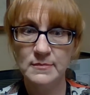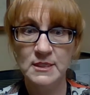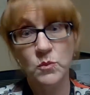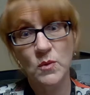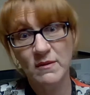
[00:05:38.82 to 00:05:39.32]

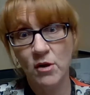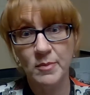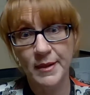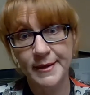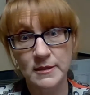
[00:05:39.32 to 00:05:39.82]
It's one of our
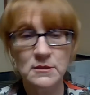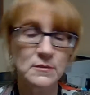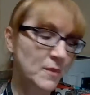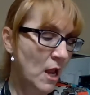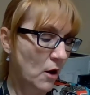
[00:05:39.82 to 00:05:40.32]
planets.
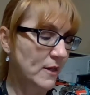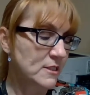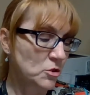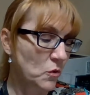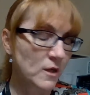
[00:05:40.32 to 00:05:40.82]
All
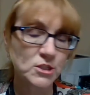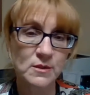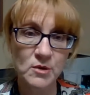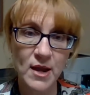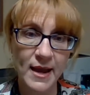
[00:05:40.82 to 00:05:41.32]
right, so question
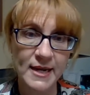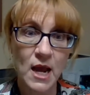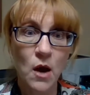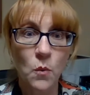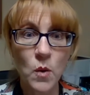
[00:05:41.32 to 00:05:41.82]
number 9.
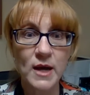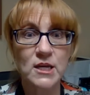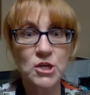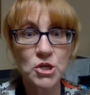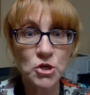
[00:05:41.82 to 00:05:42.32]

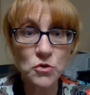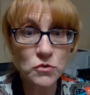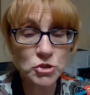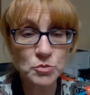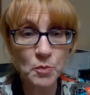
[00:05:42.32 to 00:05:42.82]
What
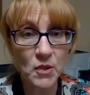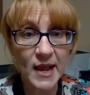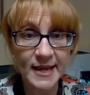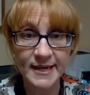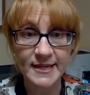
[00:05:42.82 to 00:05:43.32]
huge
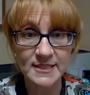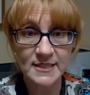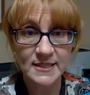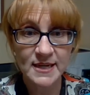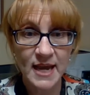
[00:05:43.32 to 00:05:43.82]
planet
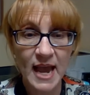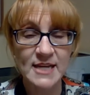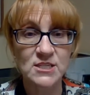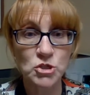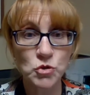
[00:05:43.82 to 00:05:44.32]

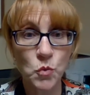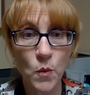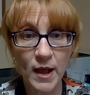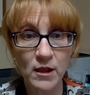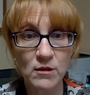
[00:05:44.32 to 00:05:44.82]
has
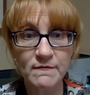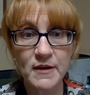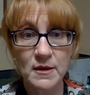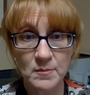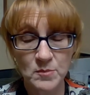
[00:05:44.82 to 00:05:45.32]
12
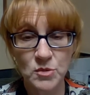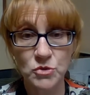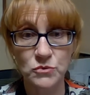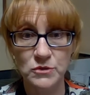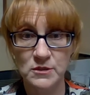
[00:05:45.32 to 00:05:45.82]

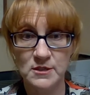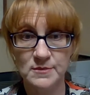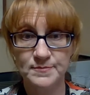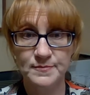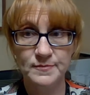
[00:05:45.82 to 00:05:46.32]
moons?
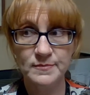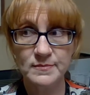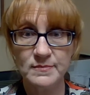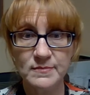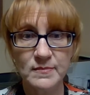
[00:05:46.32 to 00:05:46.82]

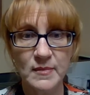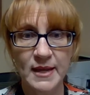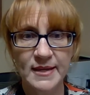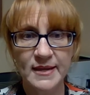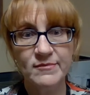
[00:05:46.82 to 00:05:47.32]

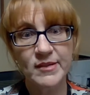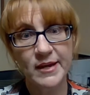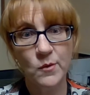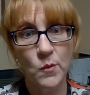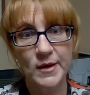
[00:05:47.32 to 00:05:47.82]
You have
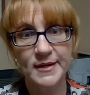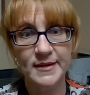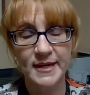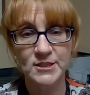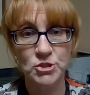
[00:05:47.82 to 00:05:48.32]
like a 1 in
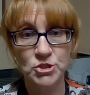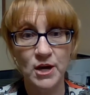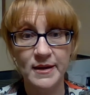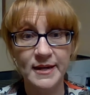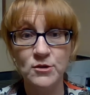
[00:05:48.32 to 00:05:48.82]
9
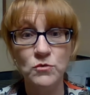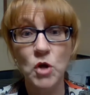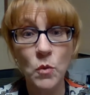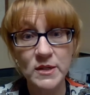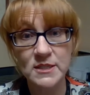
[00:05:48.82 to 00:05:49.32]
shot, and you
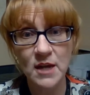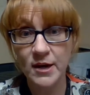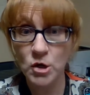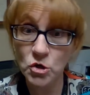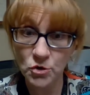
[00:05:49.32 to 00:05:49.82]
know it's
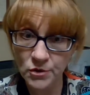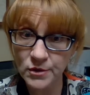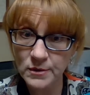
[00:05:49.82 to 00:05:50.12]
not Earth.